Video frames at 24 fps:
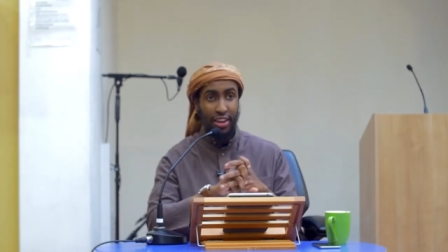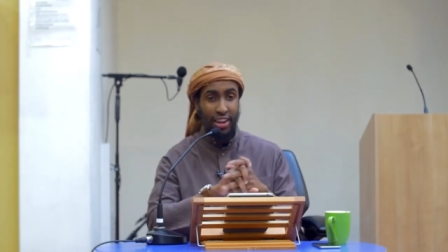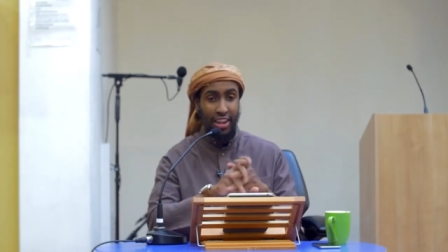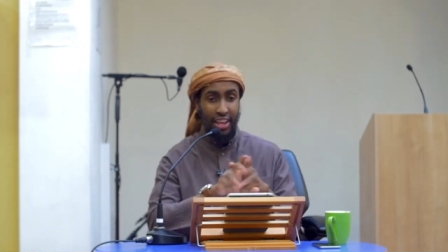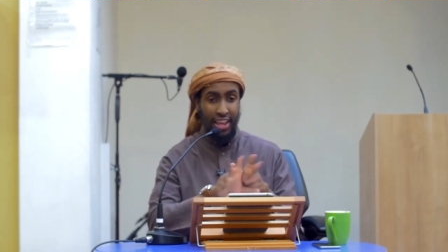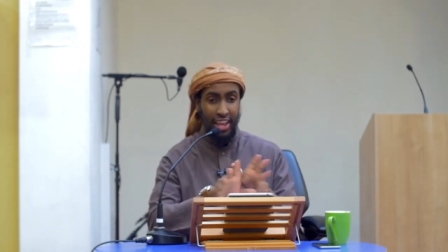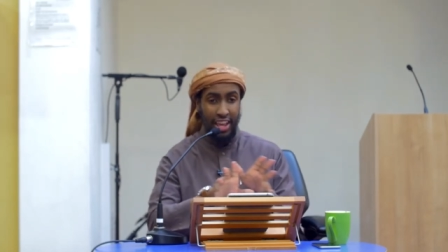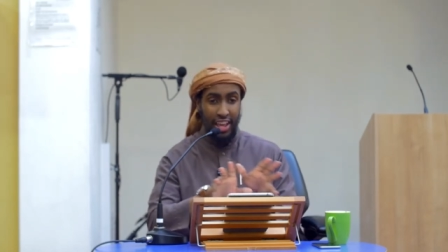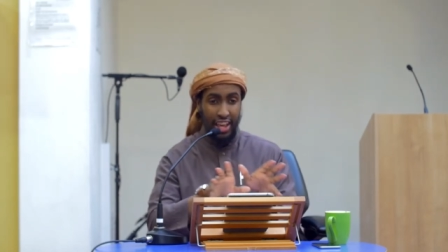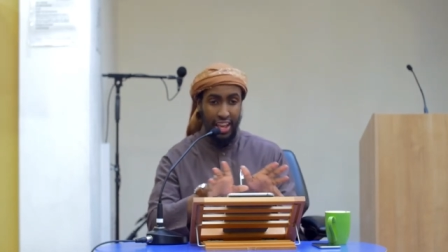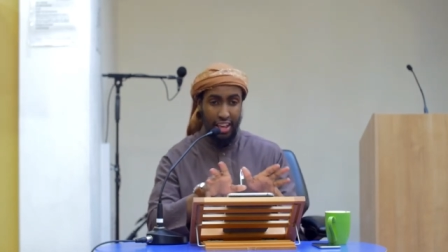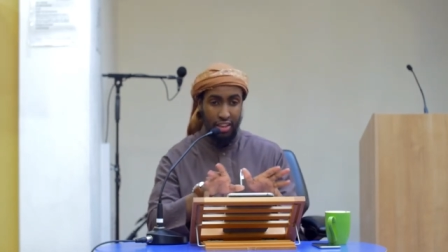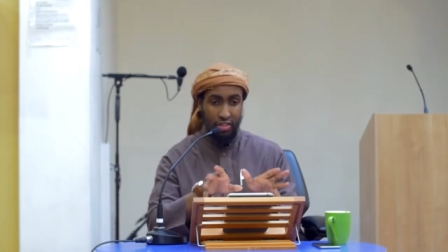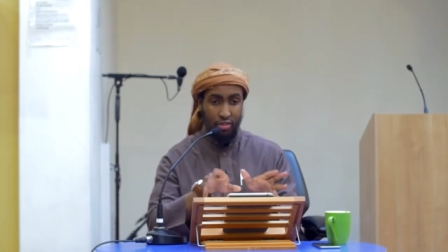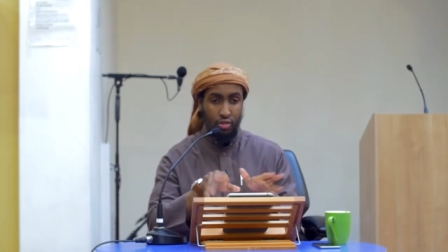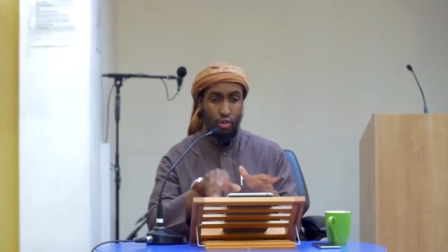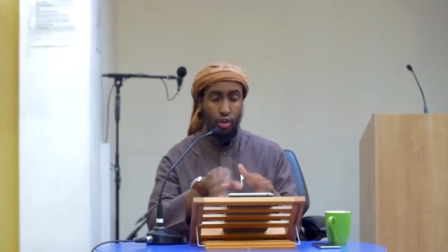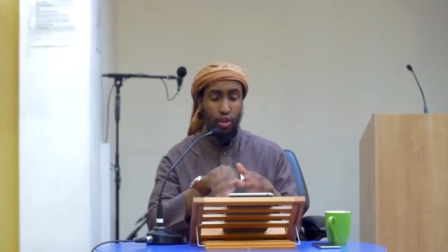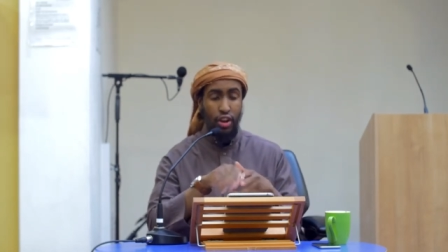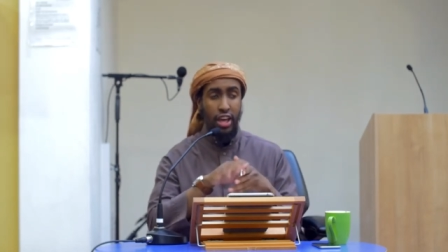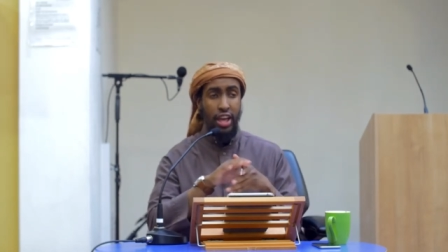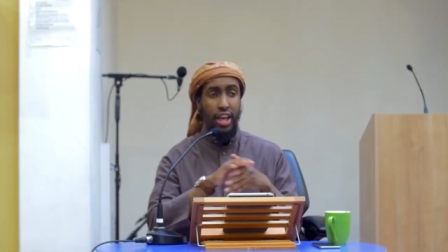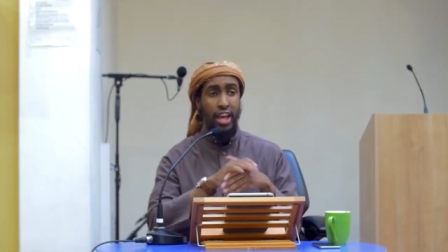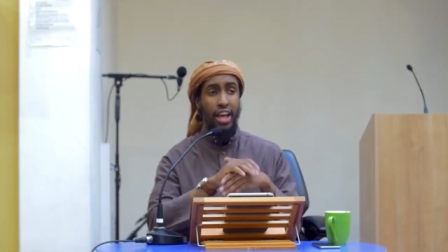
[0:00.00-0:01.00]
and he's
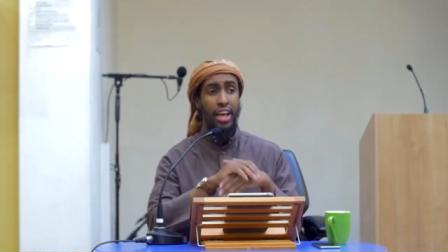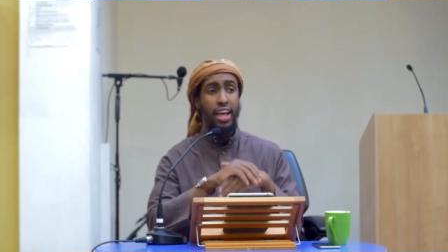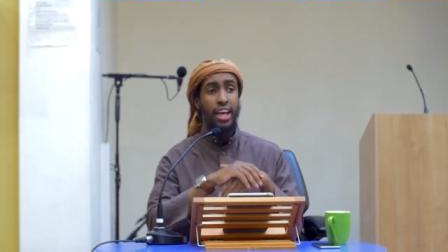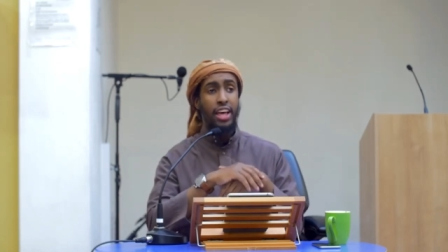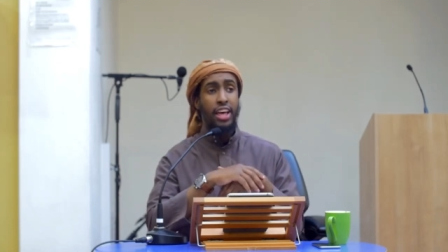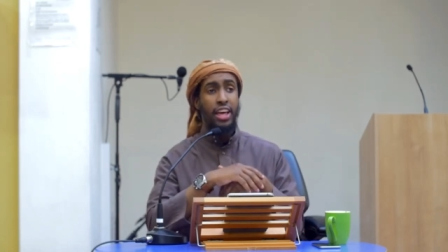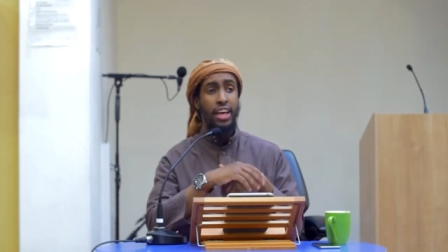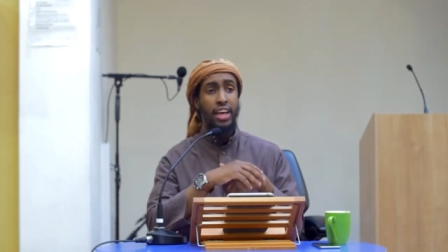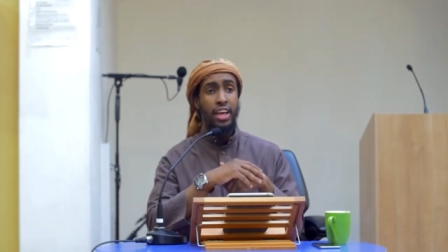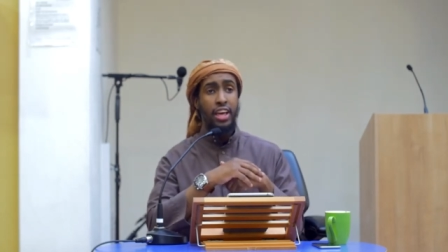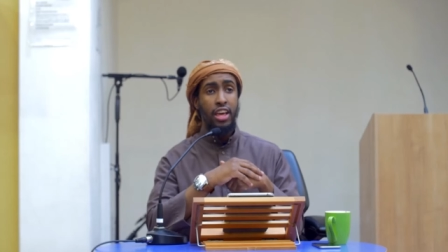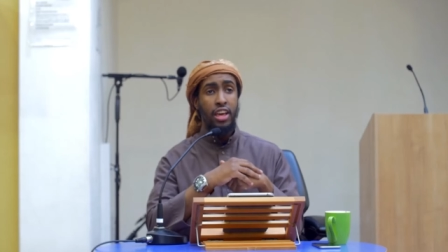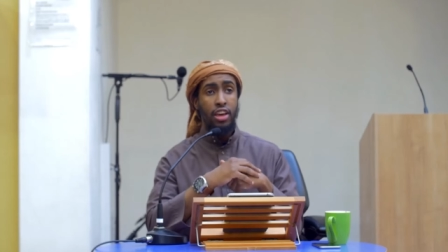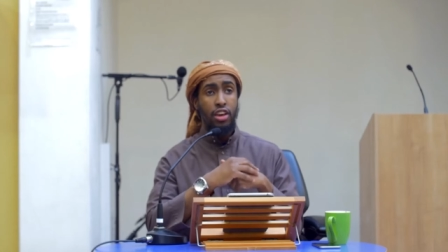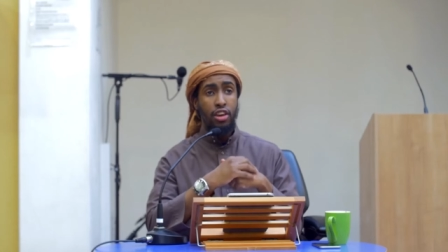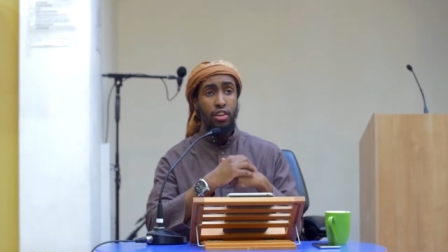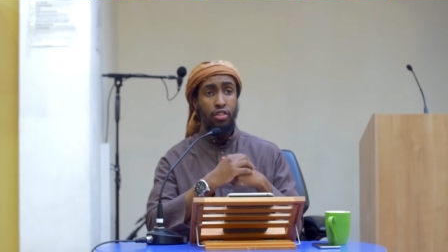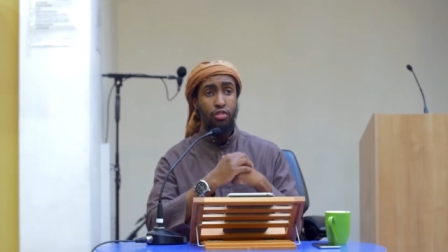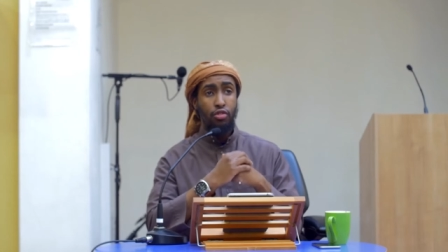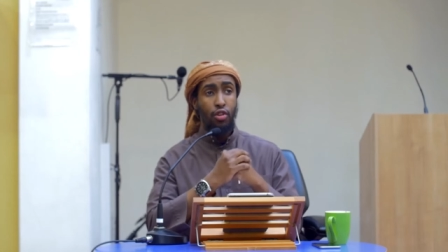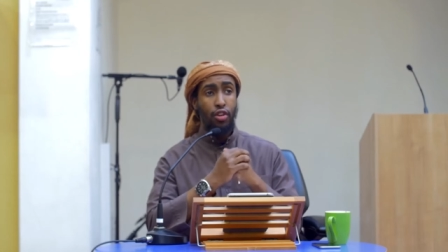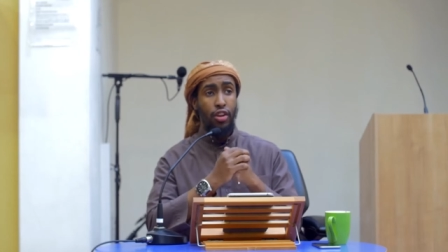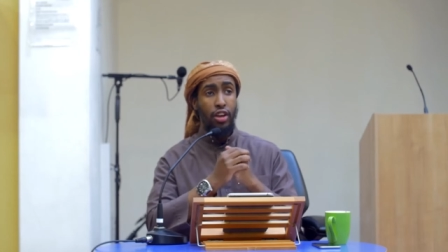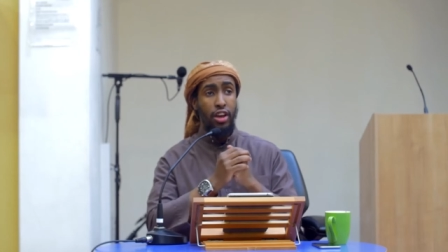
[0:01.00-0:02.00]
got a, huh?
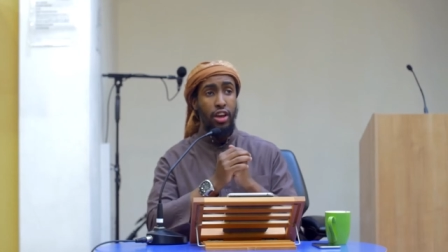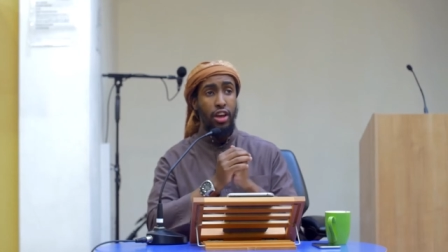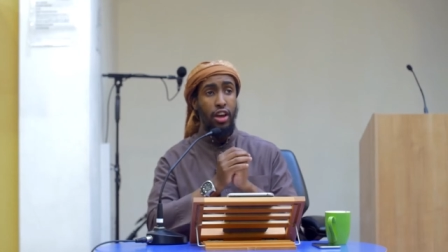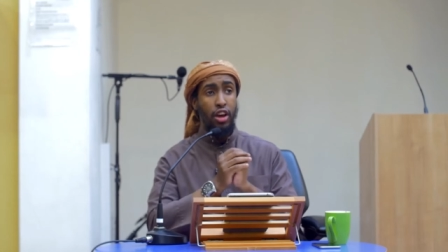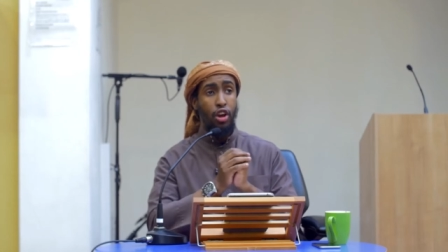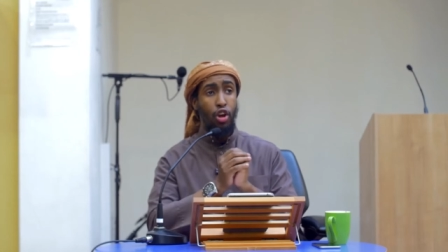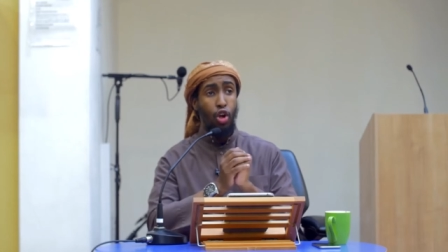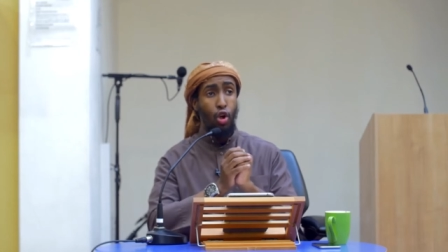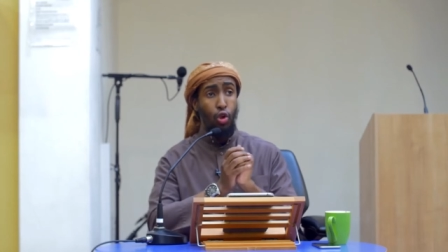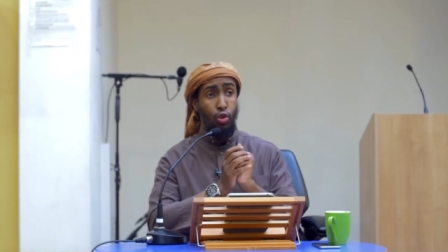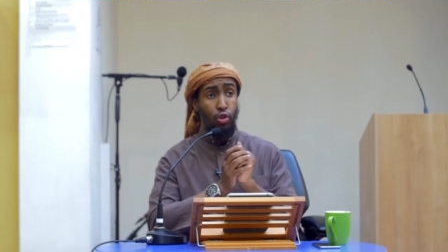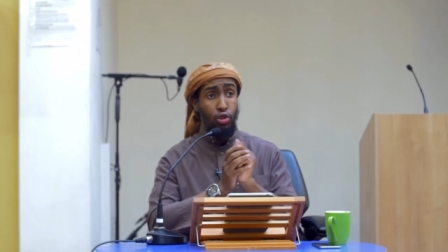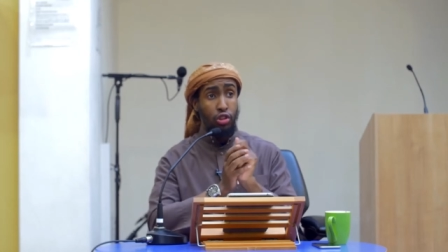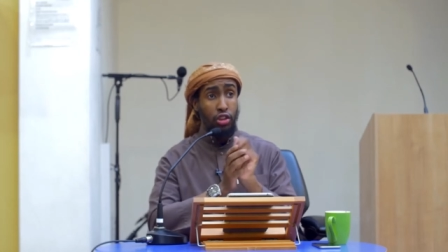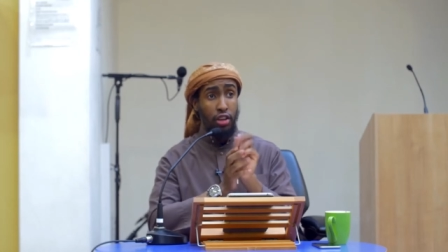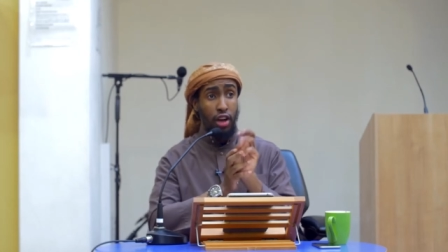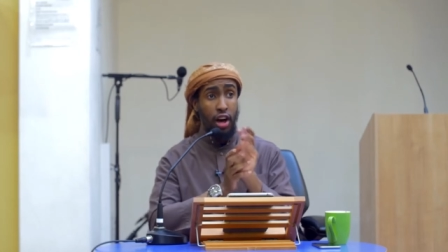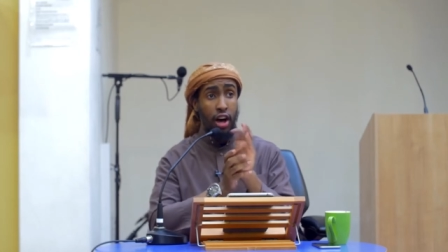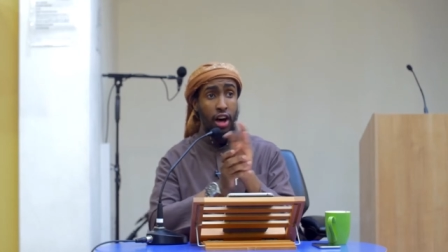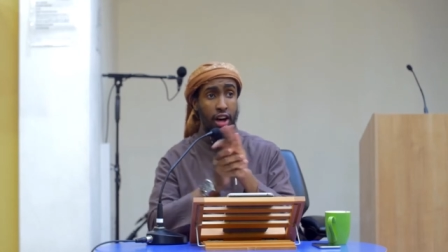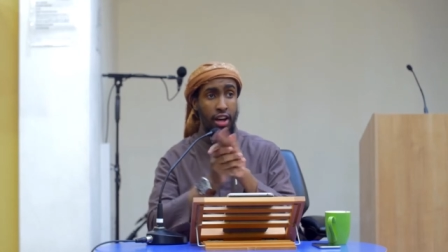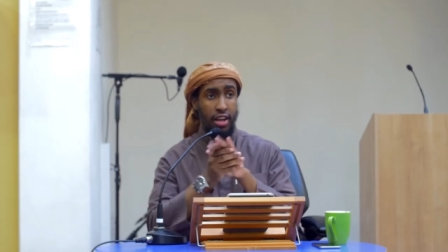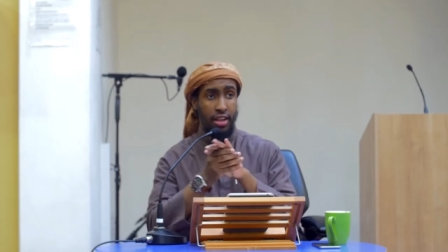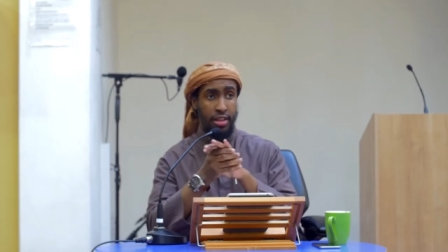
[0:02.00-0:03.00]
he's got a gold
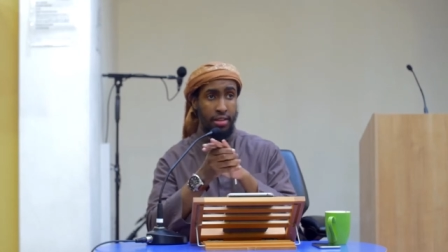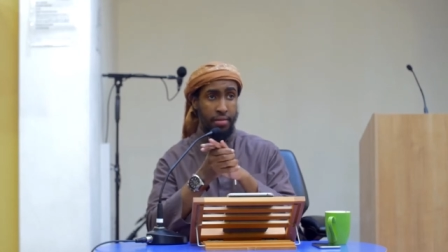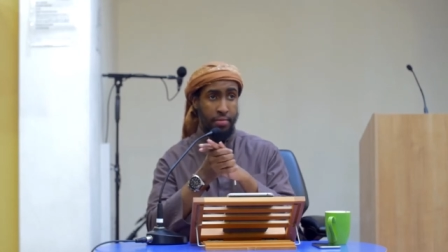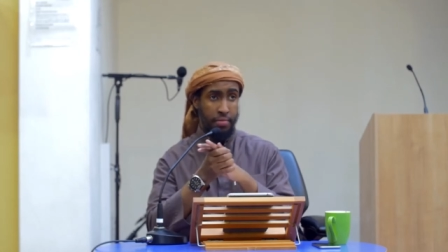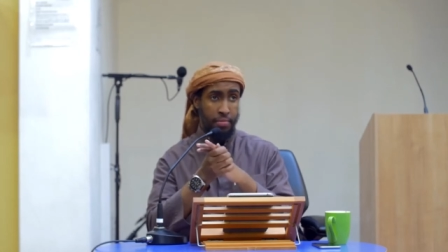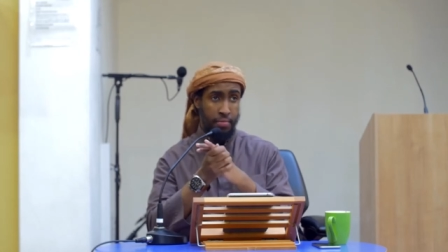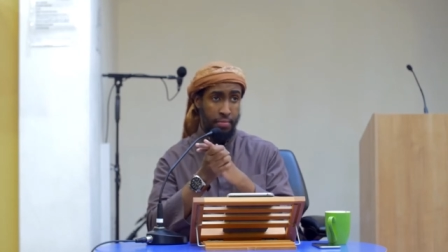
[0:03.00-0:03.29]
car.